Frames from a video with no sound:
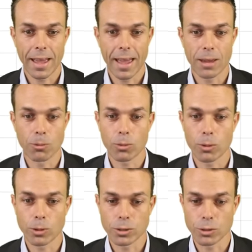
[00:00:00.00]
And what we
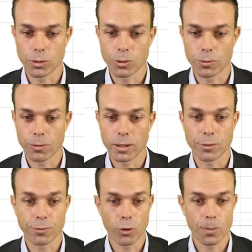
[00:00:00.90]
want to do
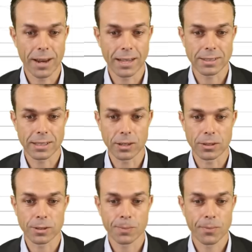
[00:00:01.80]
is format our
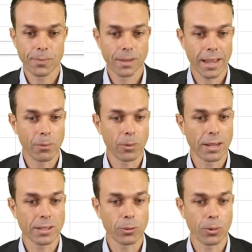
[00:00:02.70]
cells, and we
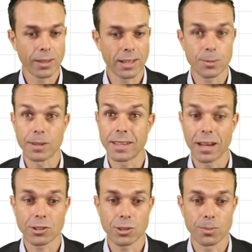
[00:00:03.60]
actually want that to be
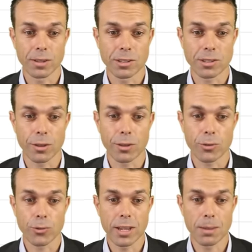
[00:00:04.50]
custom, just the
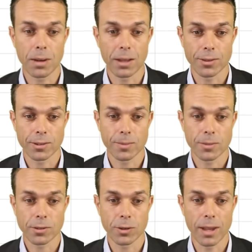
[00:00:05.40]
3 months,
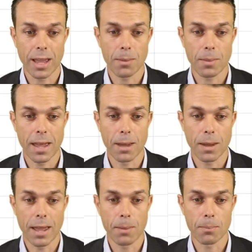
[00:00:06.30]
so
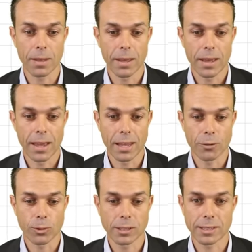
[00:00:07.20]
MMM. And
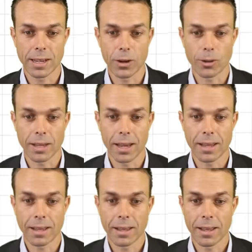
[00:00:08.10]
if we say
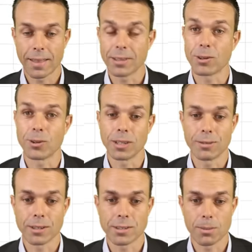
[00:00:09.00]
okay, that's going to
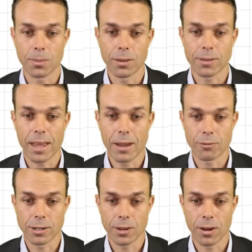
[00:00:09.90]
give us the month
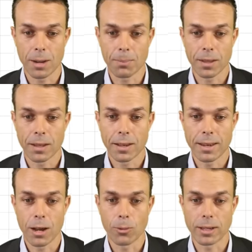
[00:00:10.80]
every time.
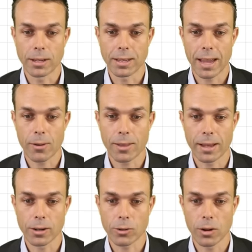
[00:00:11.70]
Now we can carry
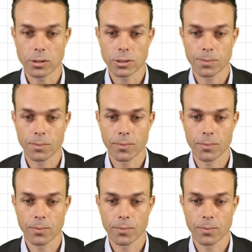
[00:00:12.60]
that across,